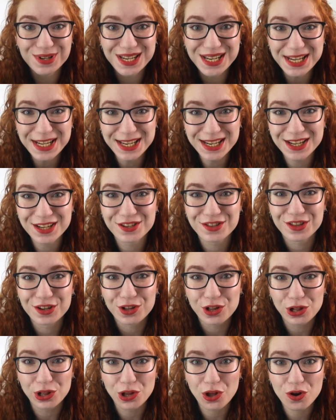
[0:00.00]
needed
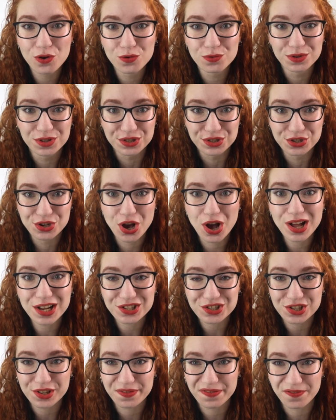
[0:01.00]
the clothes
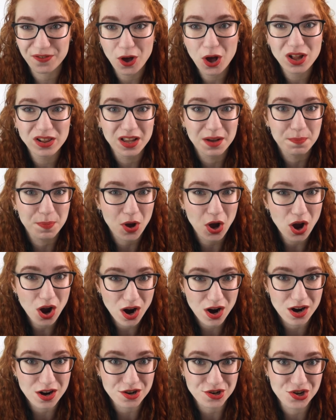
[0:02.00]
not to fall
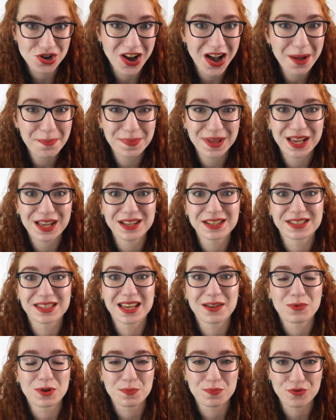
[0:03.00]
apart, not because
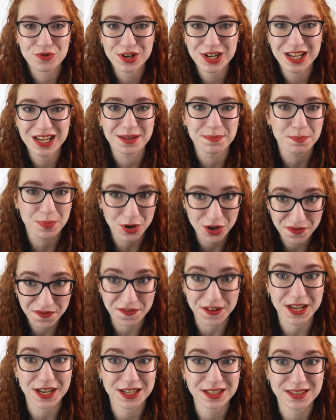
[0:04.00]
they were pretty and
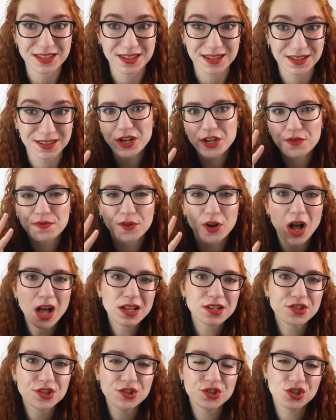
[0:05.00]
perfect. When you've
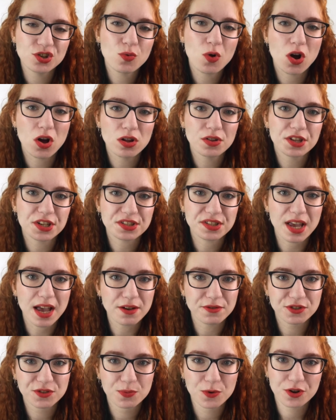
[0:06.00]
got to do all this
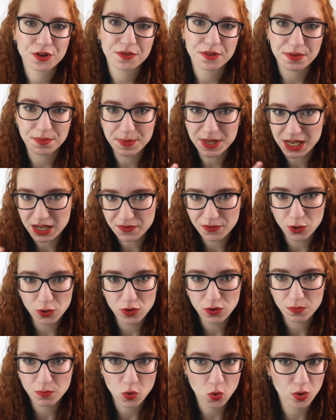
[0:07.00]
housework with
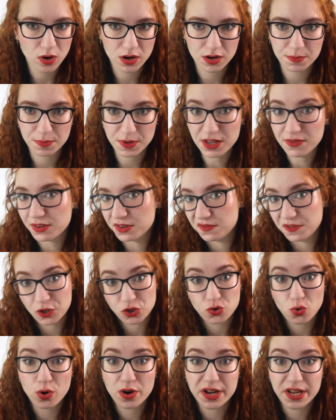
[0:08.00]
medieval or even
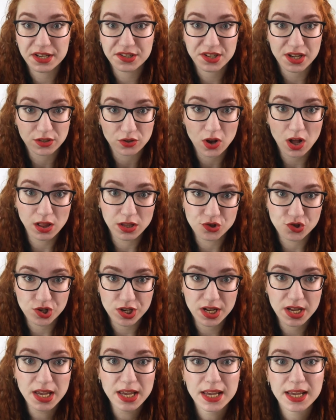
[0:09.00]
Victorian
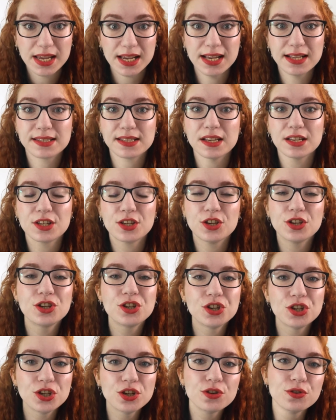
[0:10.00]
technology, it's a
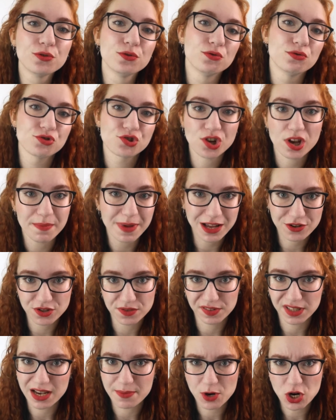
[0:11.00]
huge amount
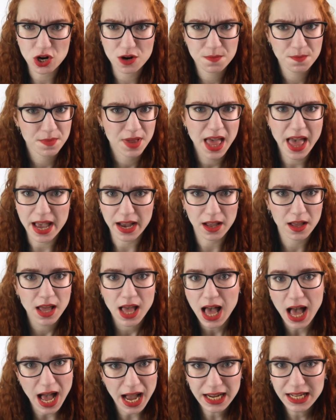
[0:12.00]
of labor. Heck,
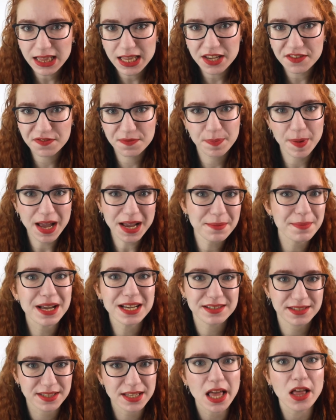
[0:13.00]
I live by
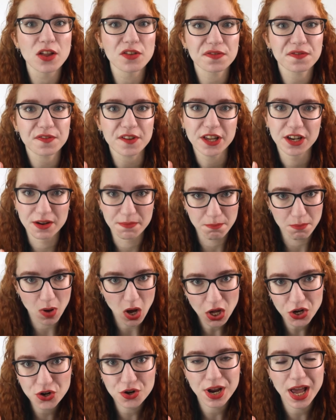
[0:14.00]
myself in a
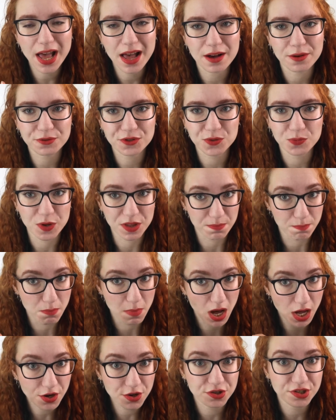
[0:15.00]
modern house with
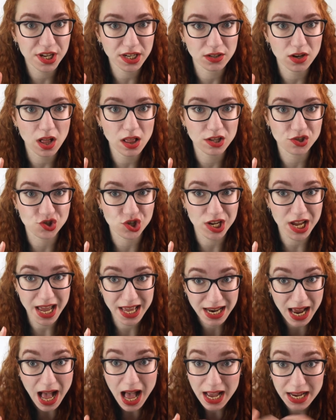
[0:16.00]
modern technology,
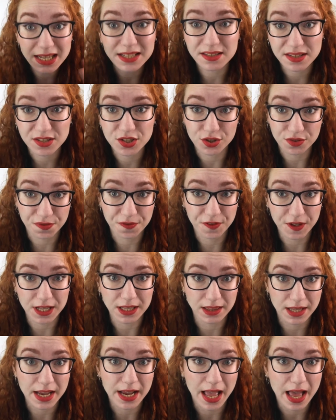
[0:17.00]
and I still
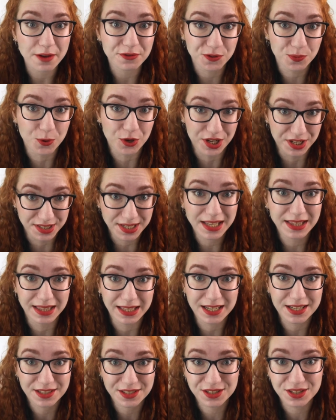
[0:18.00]
feel like housework is
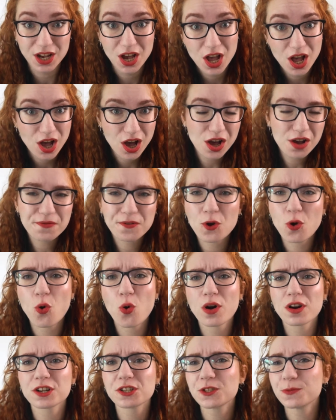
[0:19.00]
endless. Of
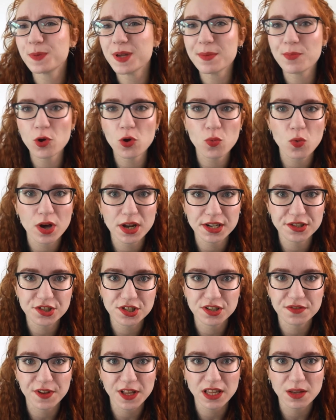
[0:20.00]
course, people wanted
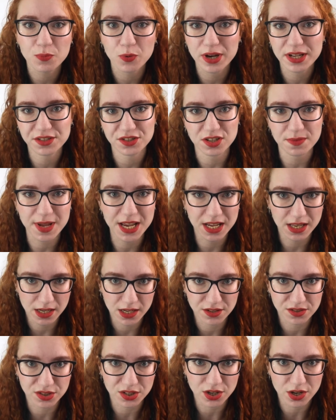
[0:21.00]
to develop ways to make it
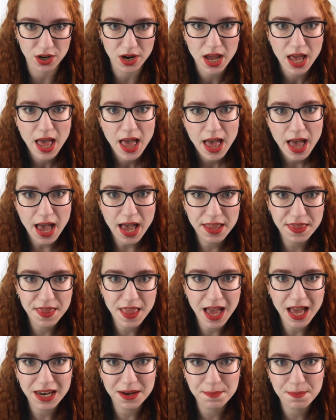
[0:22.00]
easier,
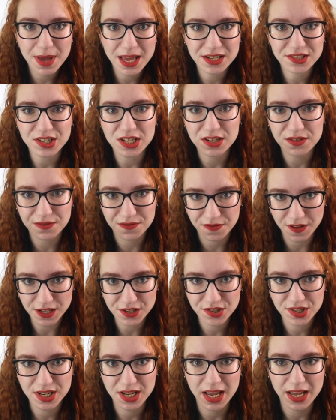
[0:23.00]
and that meant
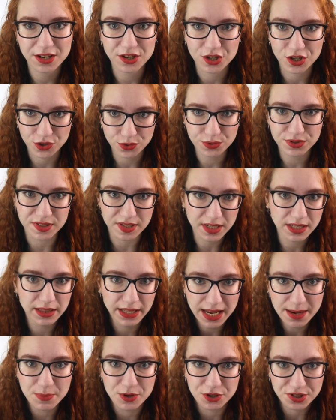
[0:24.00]
inventing and using
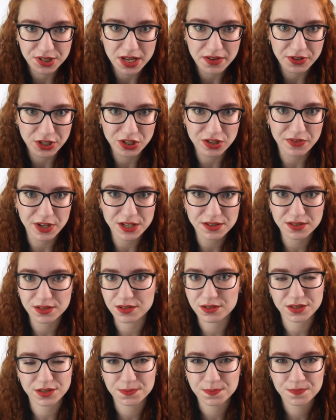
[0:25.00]
labor-saving
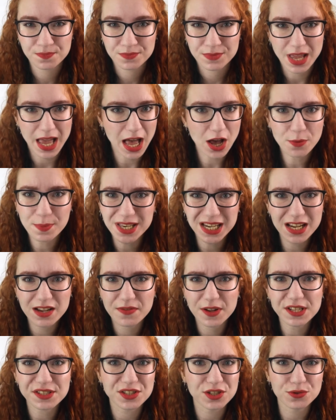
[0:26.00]
devices. How many
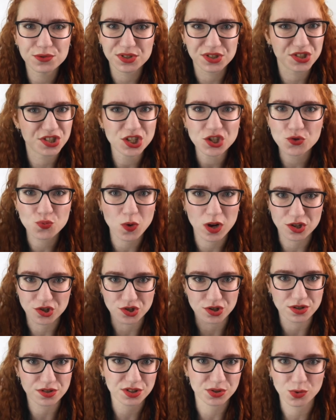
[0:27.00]
of us use
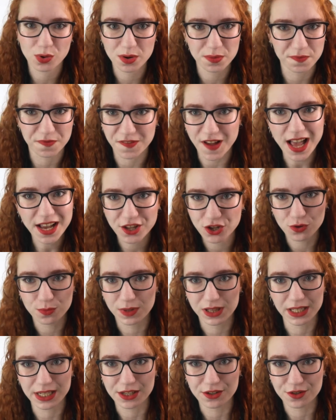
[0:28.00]
dishwashers or
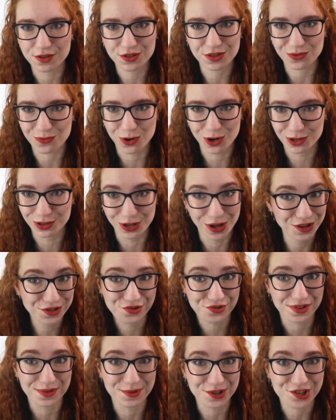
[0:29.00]
vacuum cleaners or
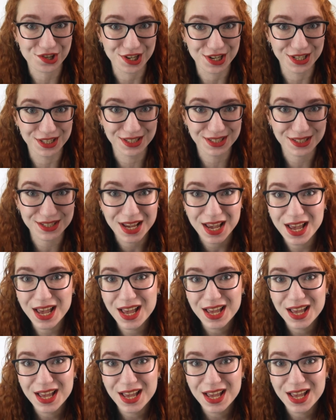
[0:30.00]
laundry machines?